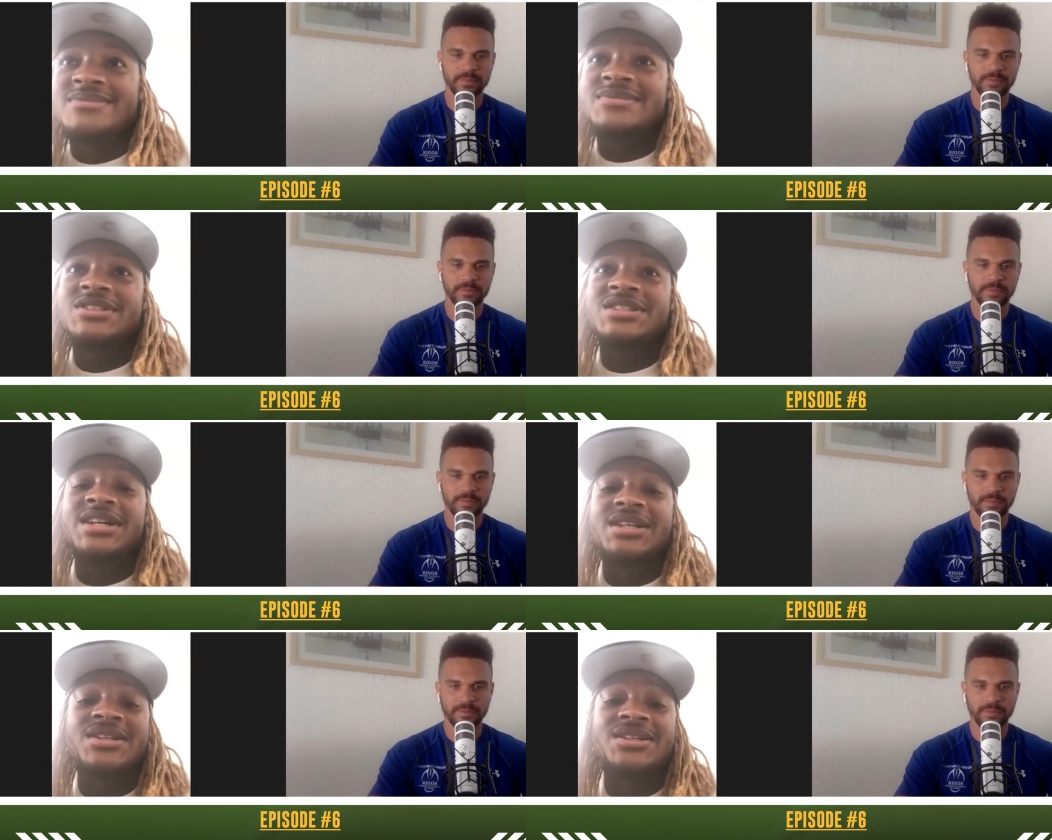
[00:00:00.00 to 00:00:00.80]

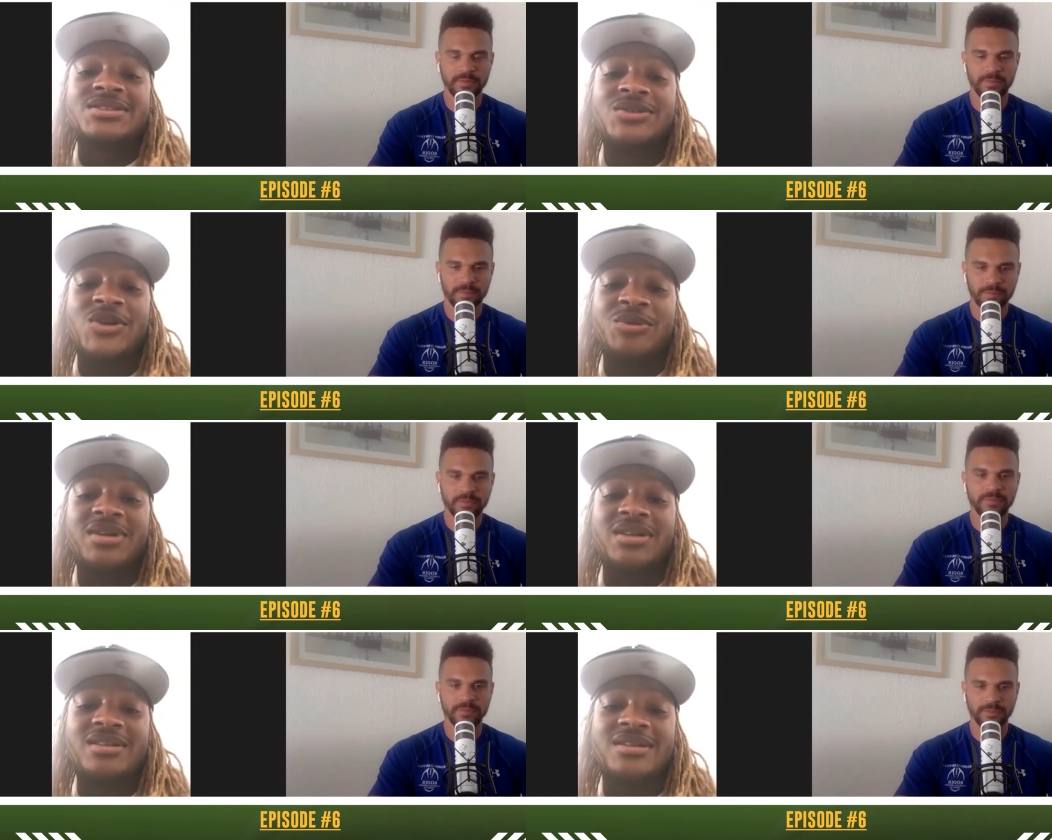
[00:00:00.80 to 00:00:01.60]
Speaker 1: study us, you know what I
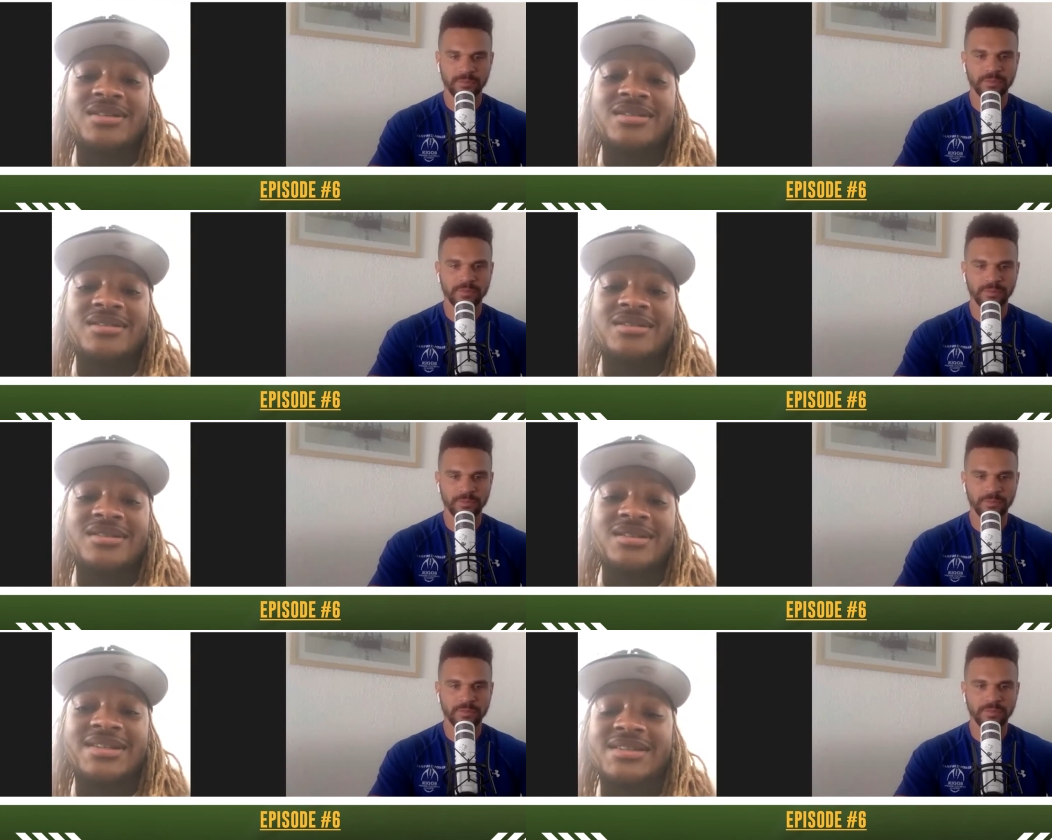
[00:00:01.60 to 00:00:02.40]
mean, and
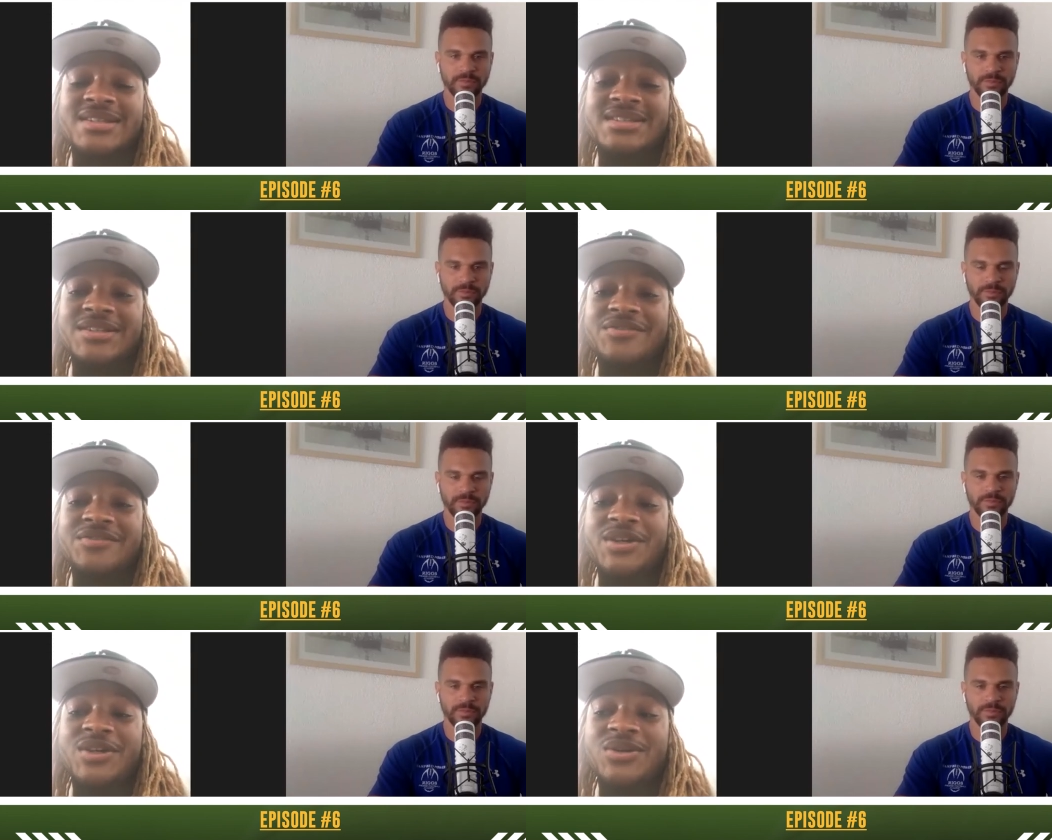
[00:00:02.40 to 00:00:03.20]
mm-hmm. can can see the
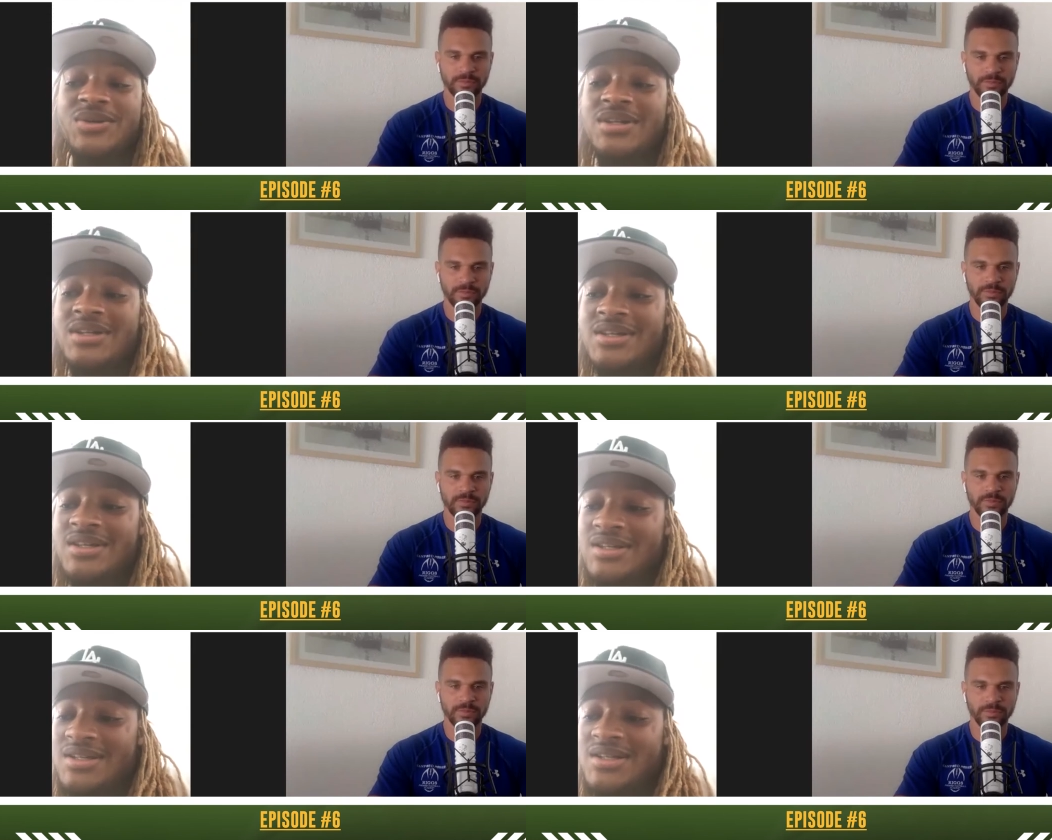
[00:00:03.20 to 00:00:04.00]
field
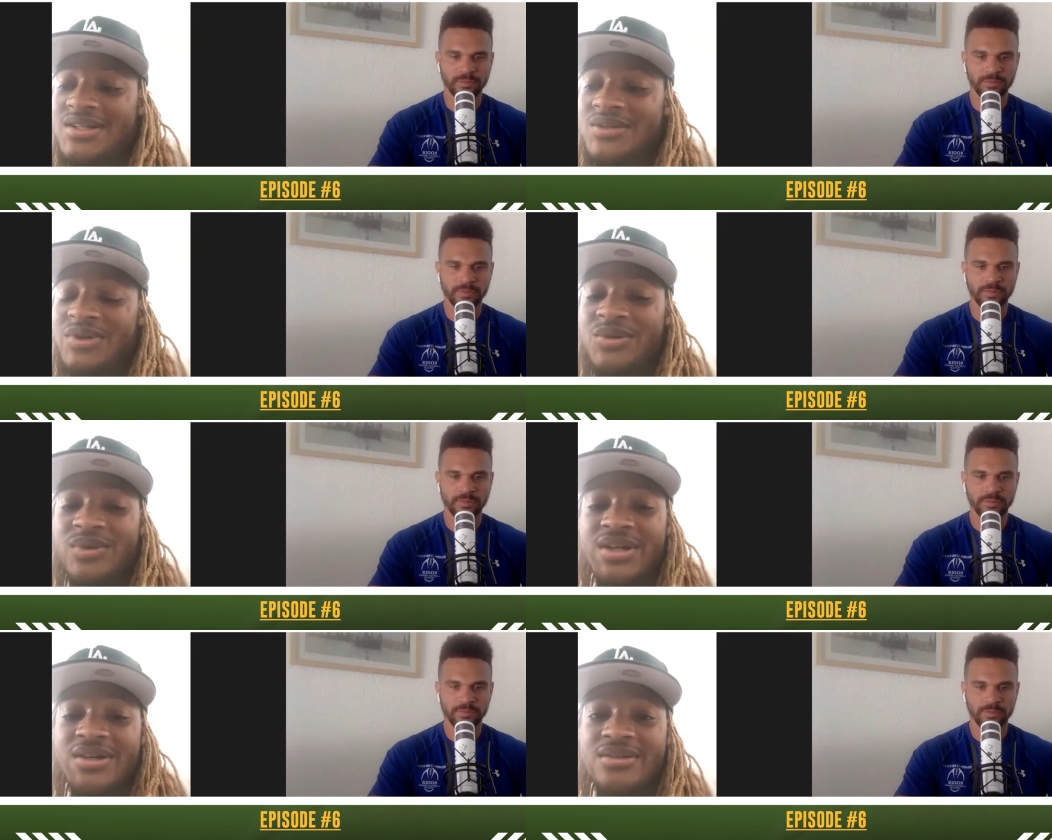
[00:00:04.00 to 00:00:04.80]
uh, really
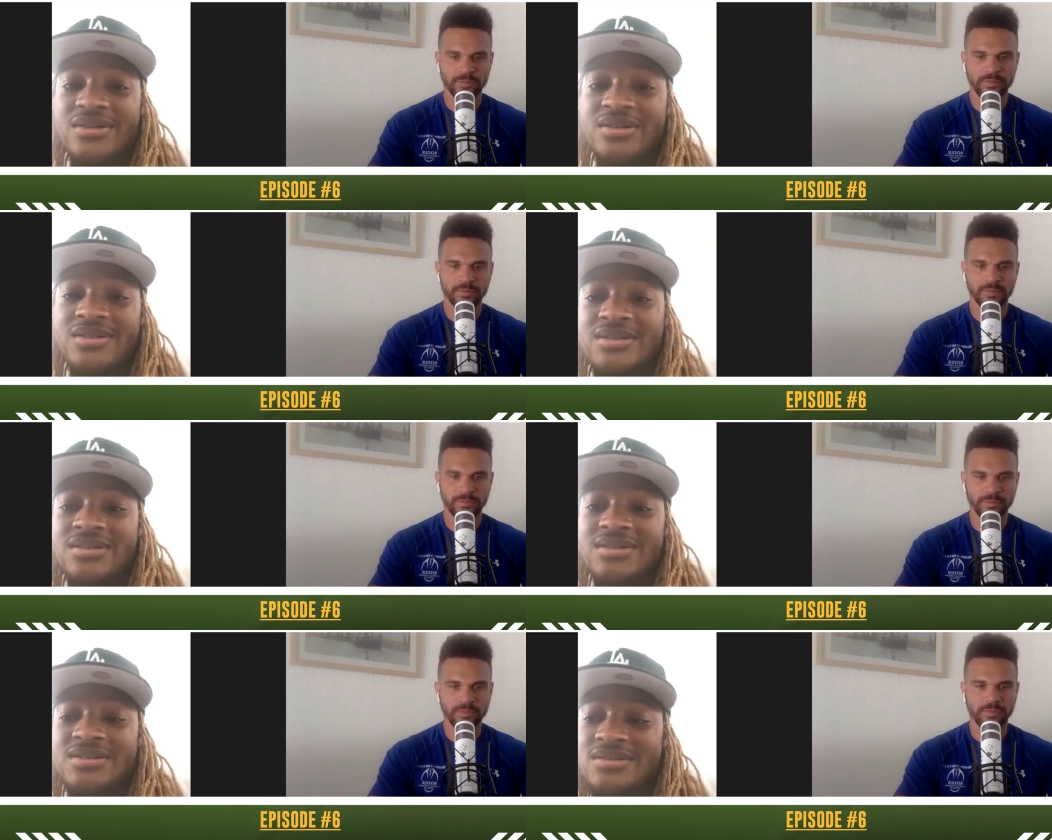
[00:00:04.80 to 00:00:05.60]
well. Uh,